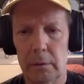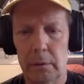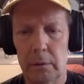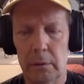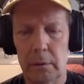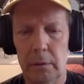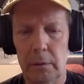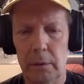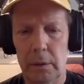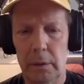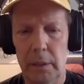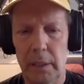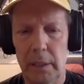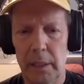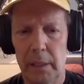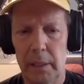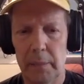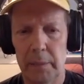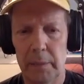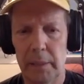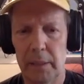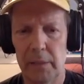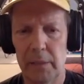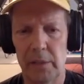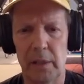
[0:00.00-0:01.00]
yeah,
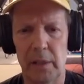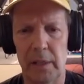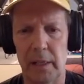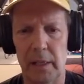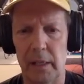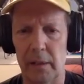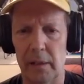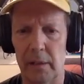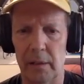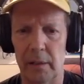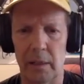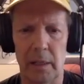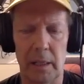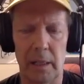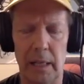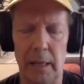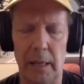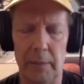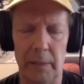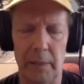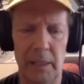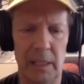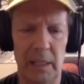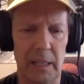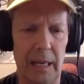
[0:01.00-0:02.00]
but that's not out of line. I
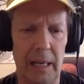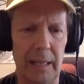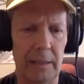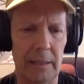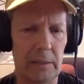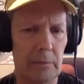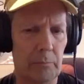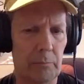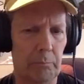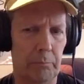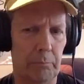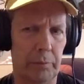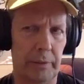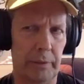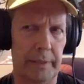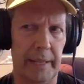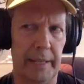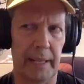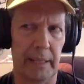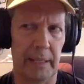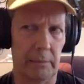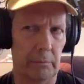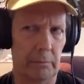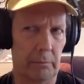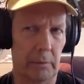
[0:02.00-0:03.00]
mean, I'd put
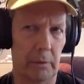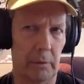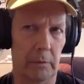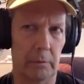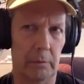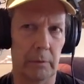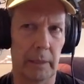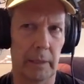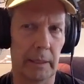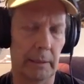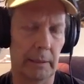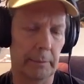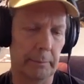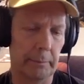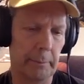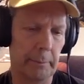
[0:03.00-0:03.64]
that around